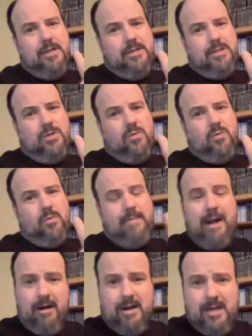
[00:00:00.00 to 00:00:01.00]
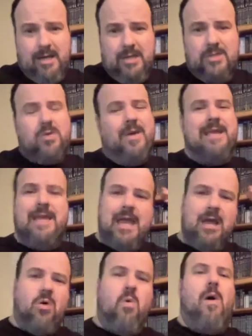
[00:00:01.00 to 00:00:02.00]
to America, so I
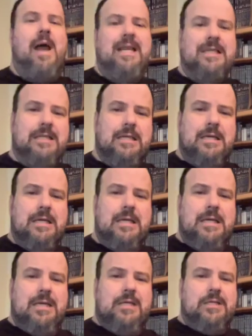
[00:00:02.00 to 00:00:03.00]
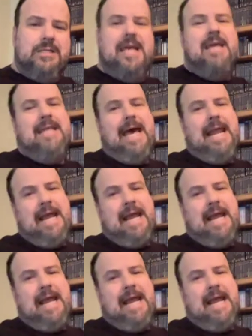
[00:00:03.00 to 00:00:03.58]
can't quite say that.